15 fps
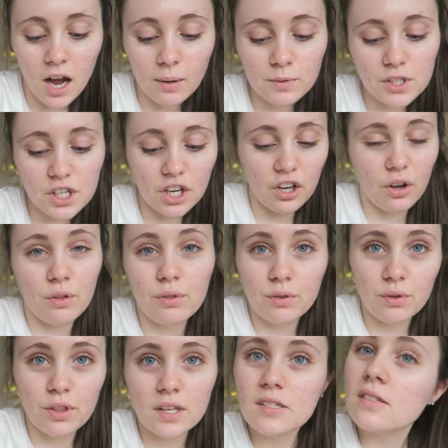I'm just going to go
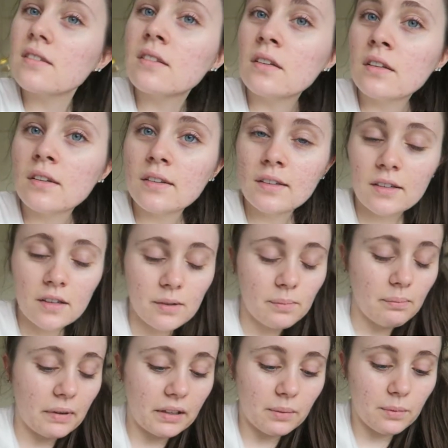through this
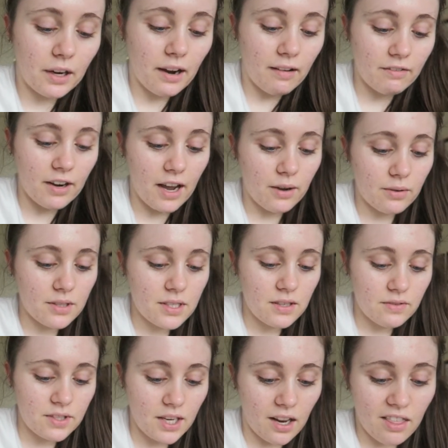makeup that I have now and see
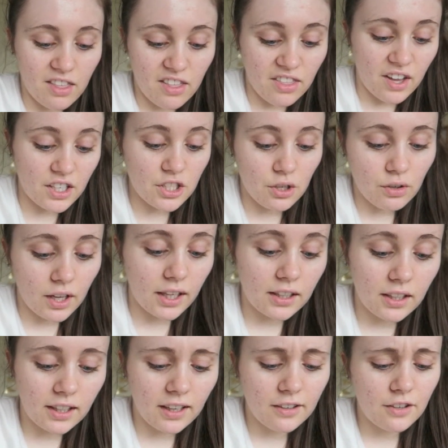if there's anything that I don't
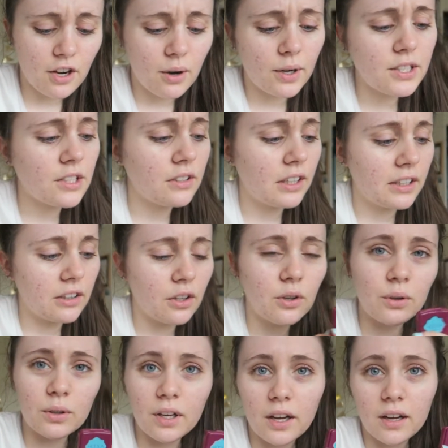like. Like I know I don't like the
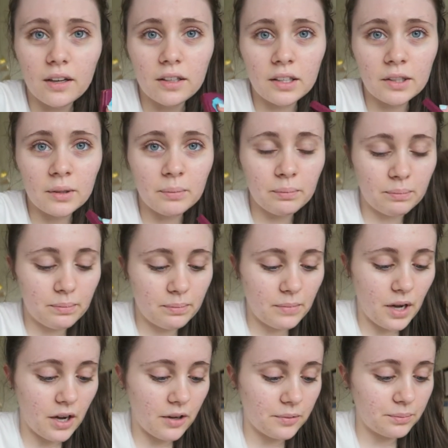Hoola
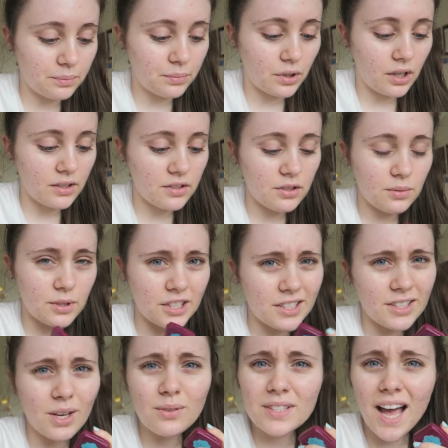um, bronzer, which is
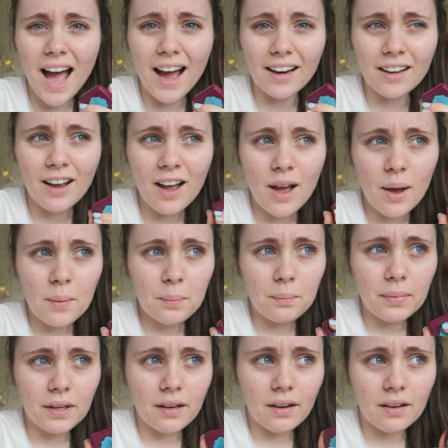so sad
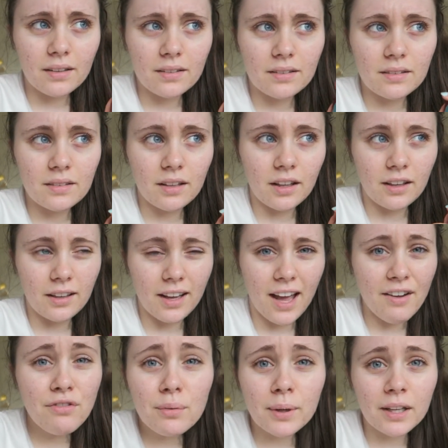because like
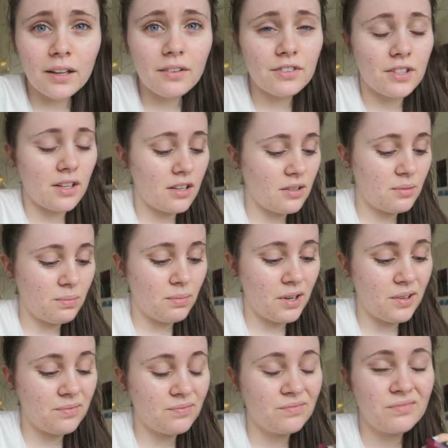everybody loves this,
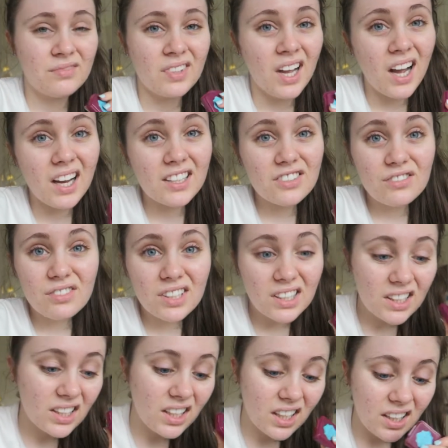but I just
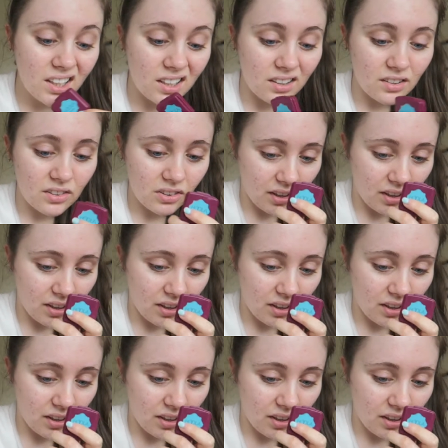really didn't like it.